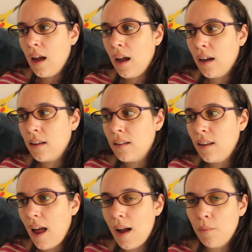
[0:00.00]

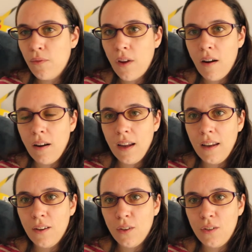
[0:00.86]
And I'm
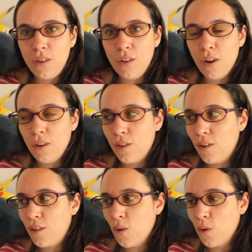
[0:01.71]
very not
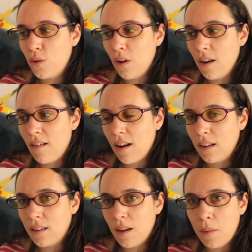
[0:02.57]
so
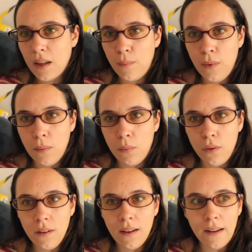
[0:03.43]
tolerant about
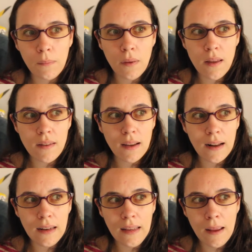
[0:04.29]
people. Like,
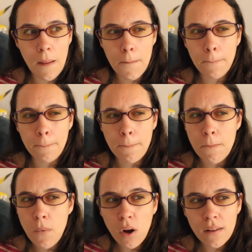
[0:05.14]
basically
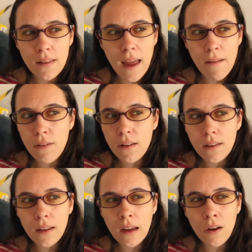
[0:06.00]
most
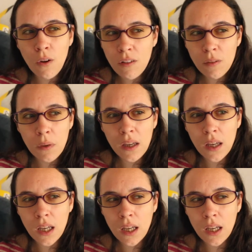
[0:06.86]
everything annoys me.